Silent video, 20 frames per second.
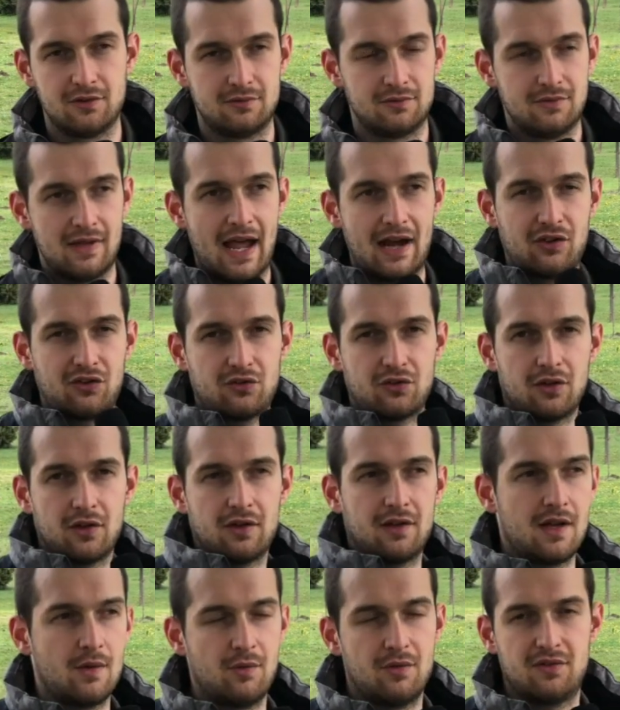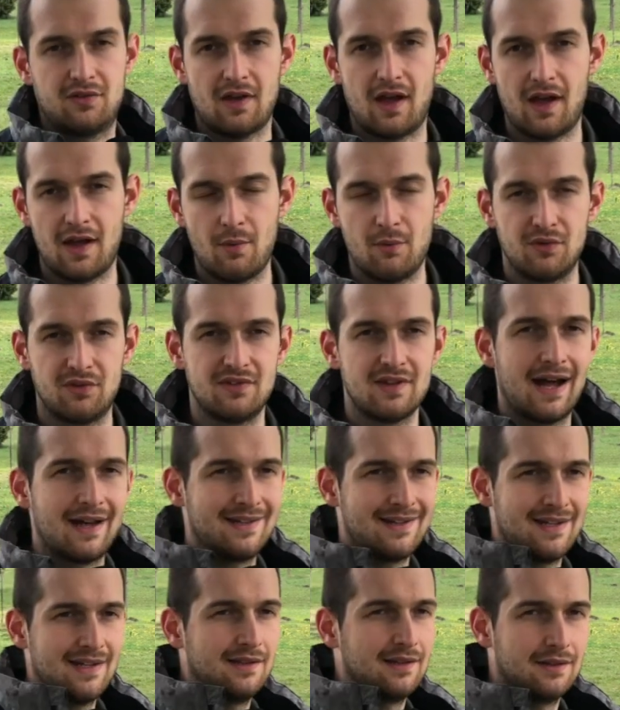extra. It was not
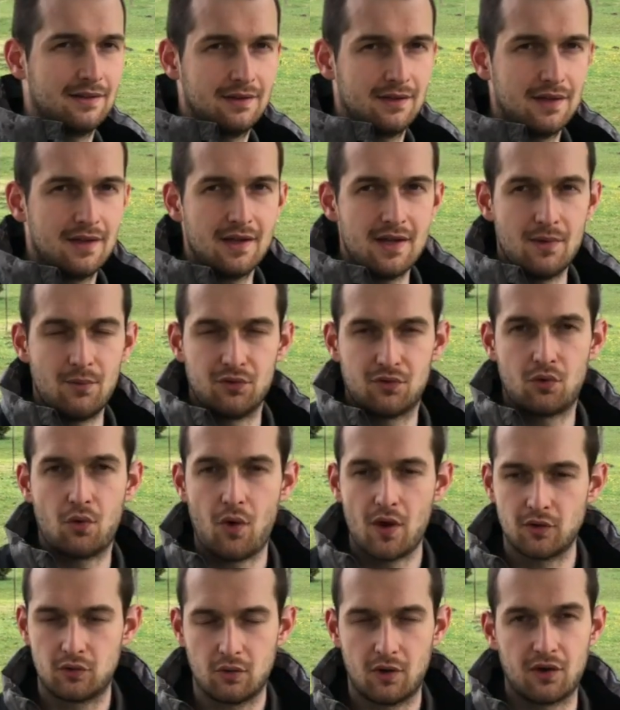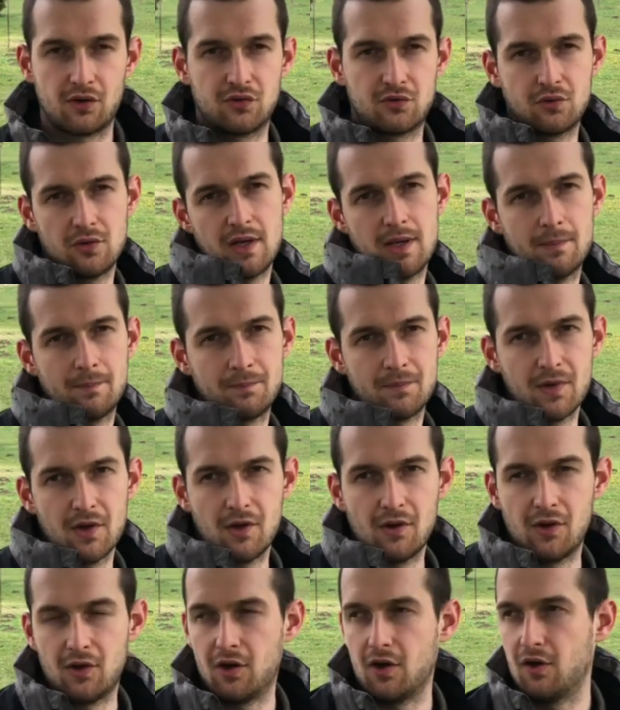needed. It was going to extreme
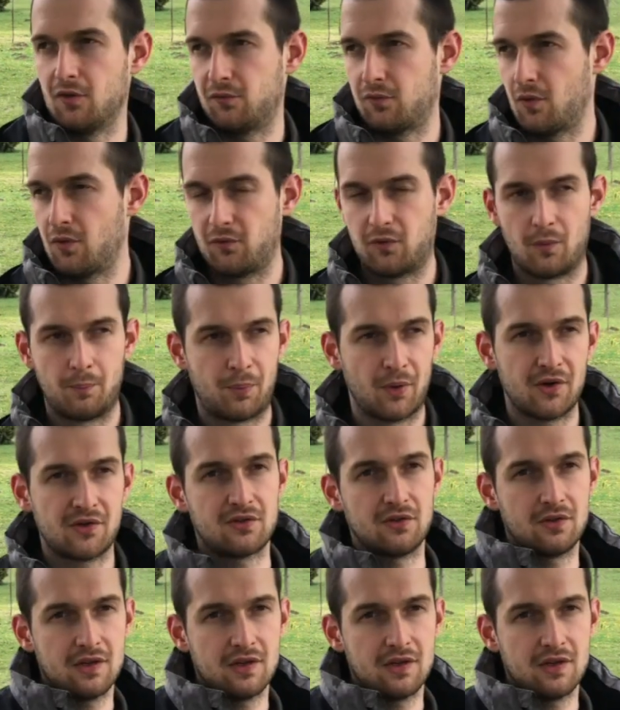for personal